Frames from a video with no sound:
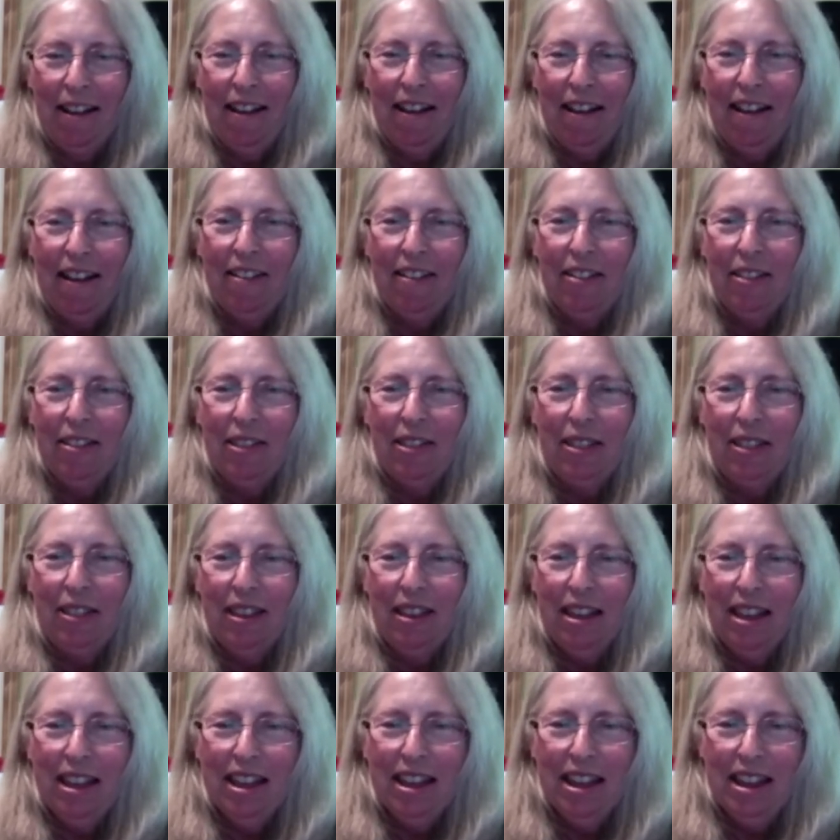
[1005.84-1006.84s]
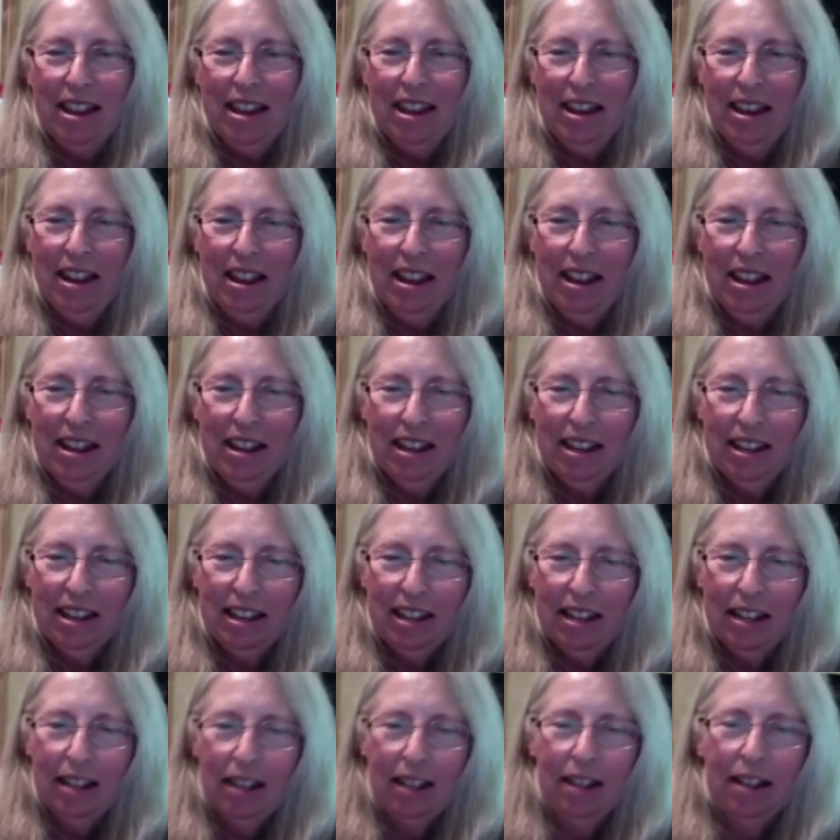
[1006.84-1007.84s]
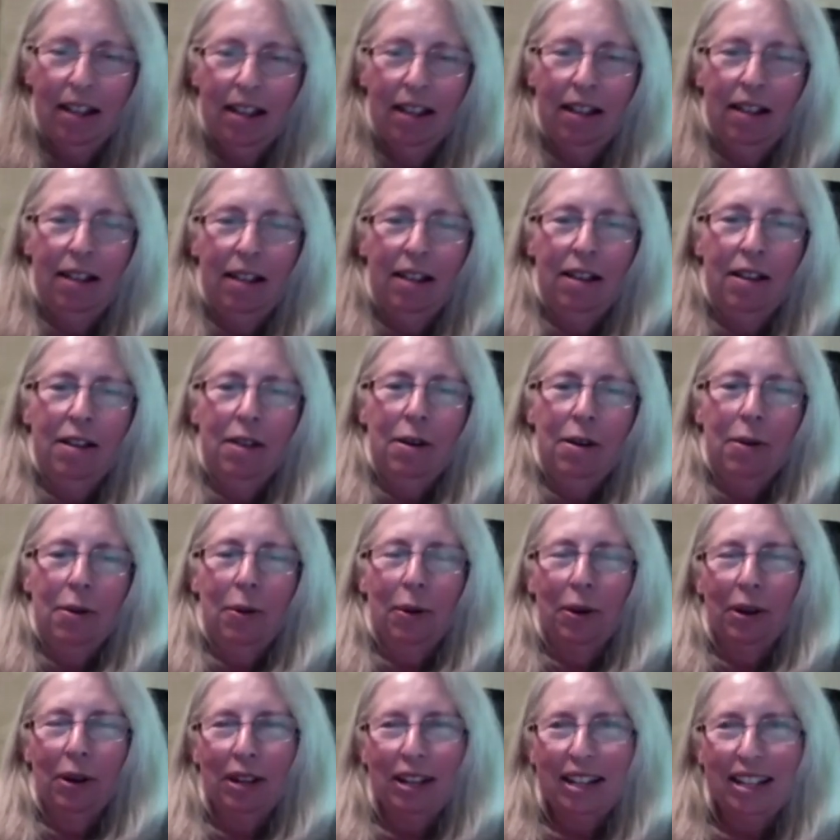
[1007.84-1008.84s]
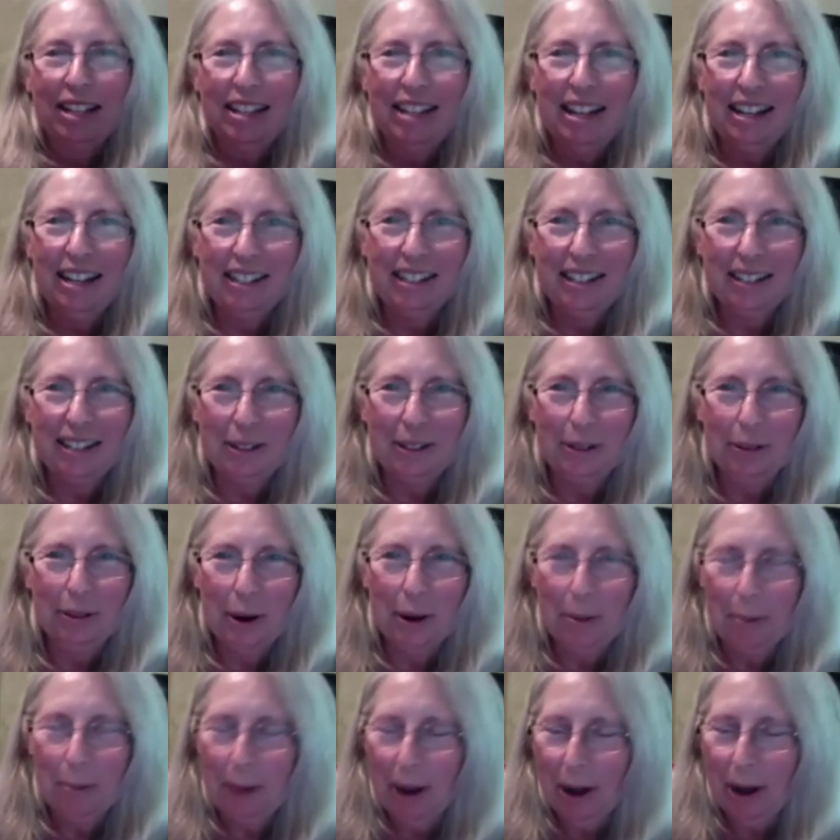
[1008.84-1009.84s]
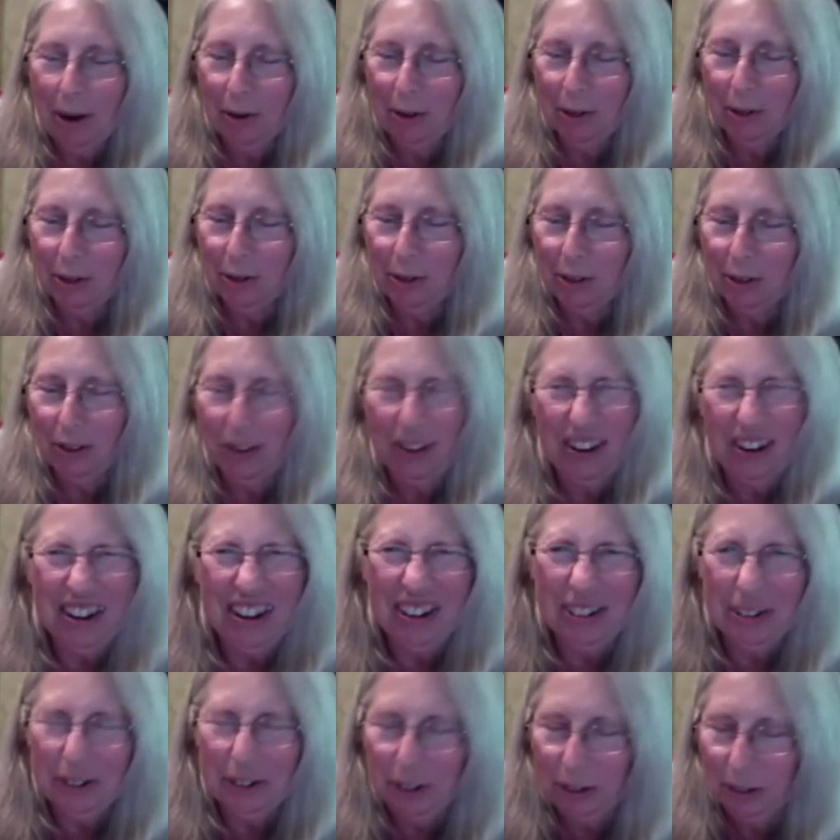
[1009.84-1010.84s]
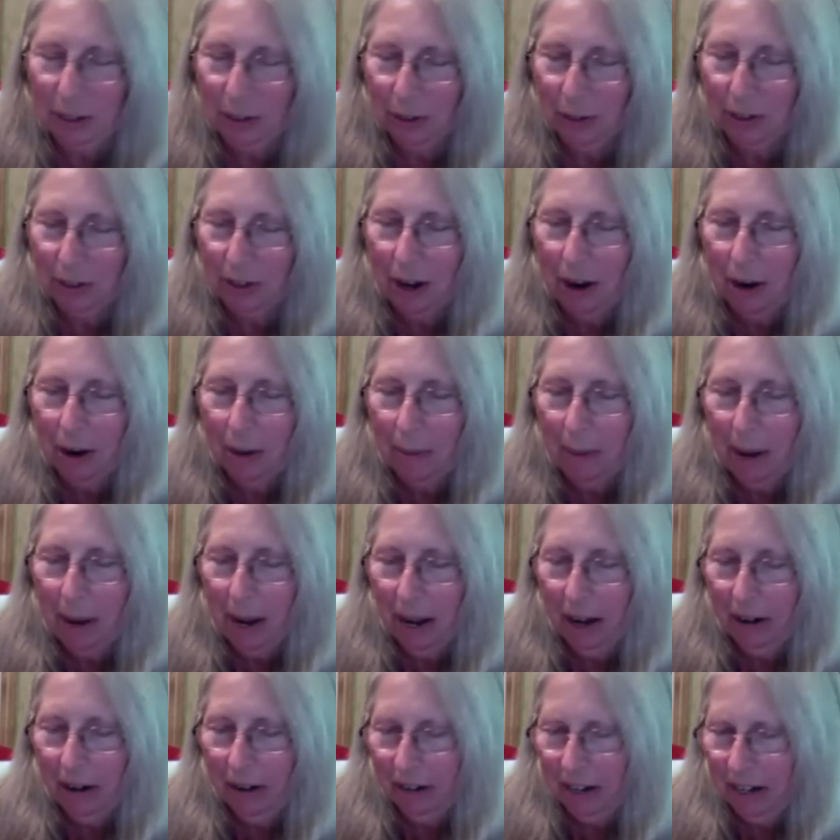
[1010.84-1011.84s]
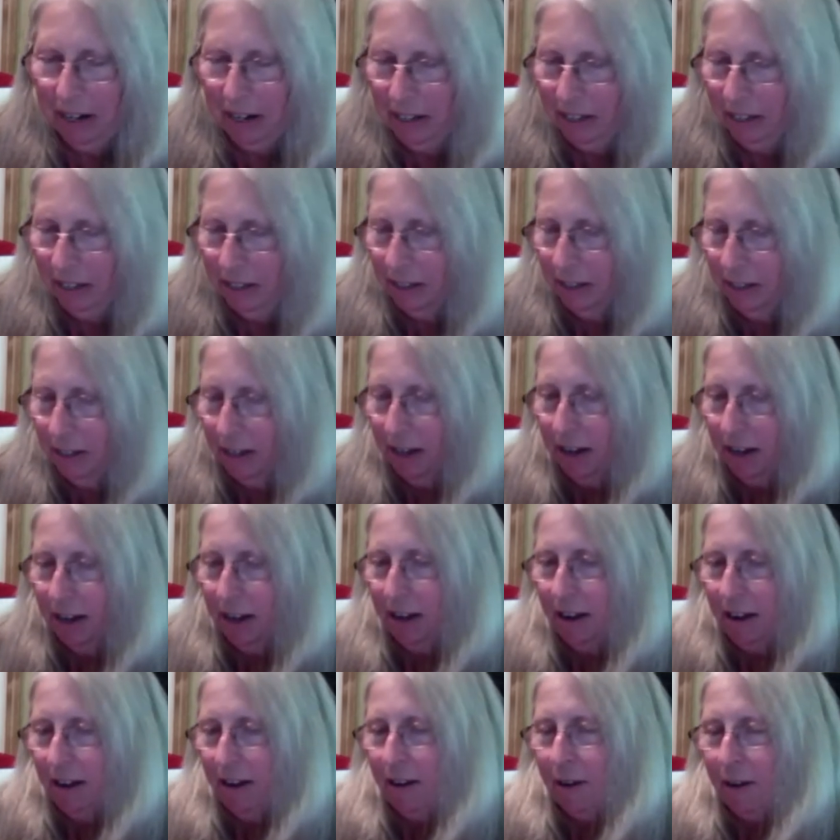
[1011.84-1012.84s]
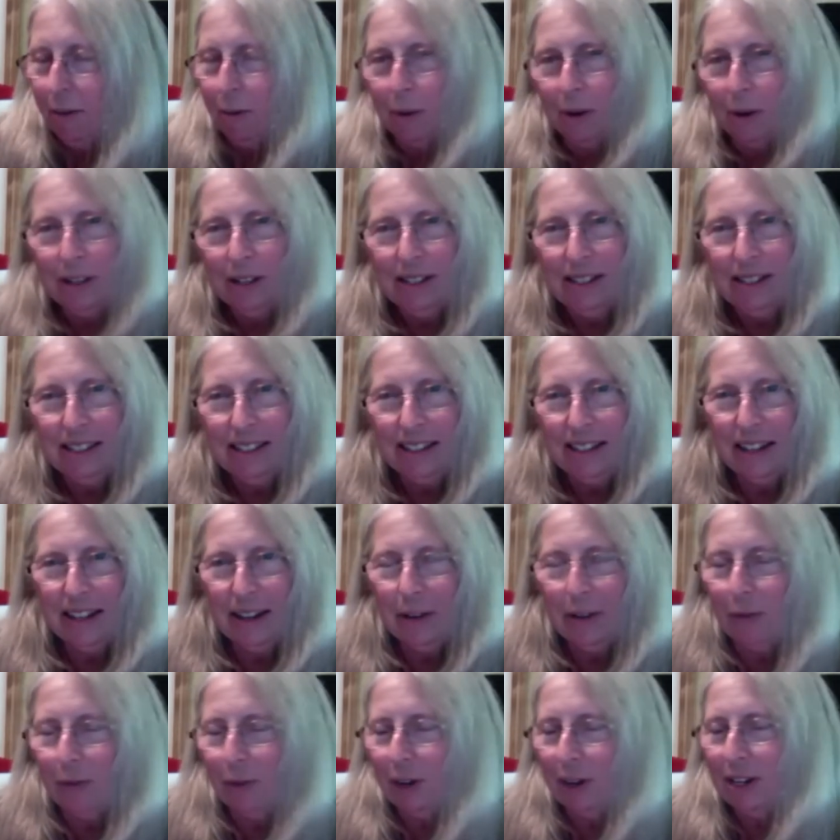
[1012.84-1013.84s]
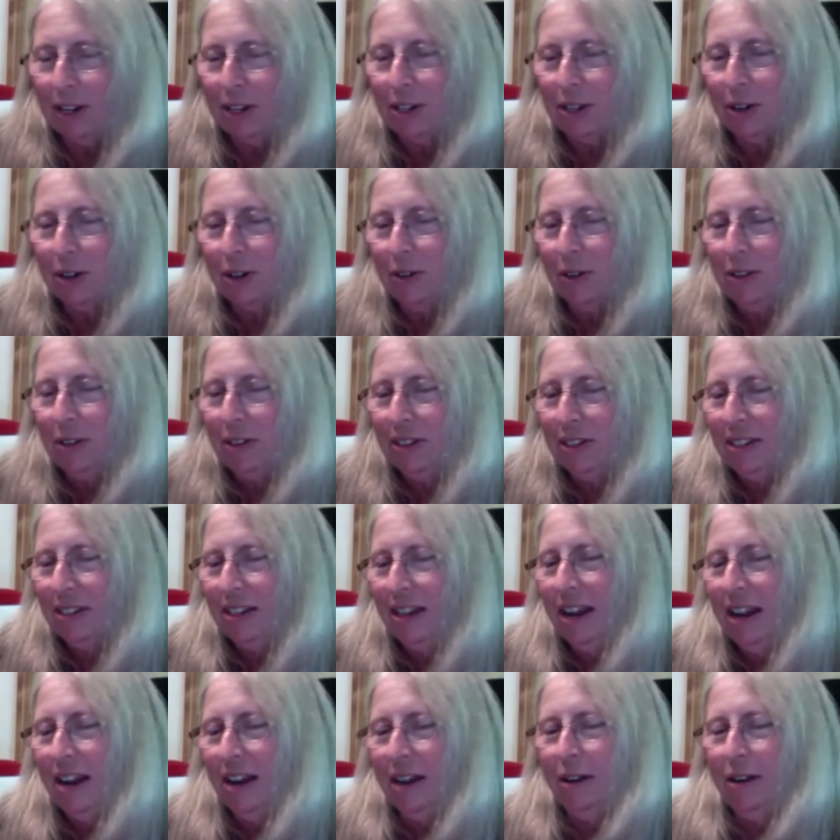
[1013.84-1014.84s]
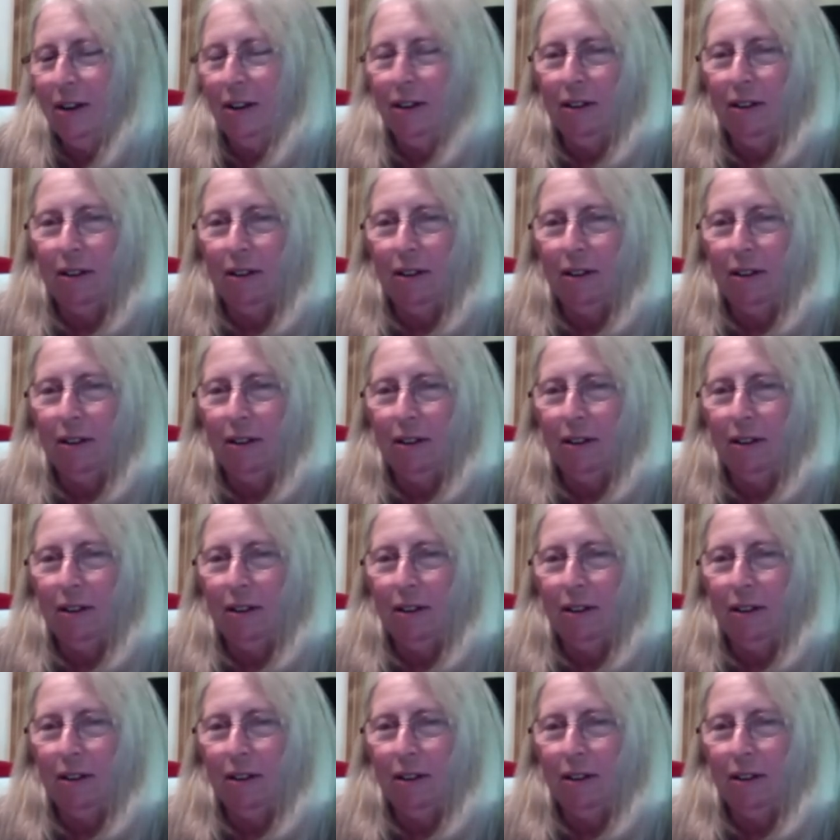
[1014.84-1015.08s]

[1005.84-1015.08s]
and then we're gonna connect it to our power source, our energy source, our batteries. We're gonna see if we can turn this nail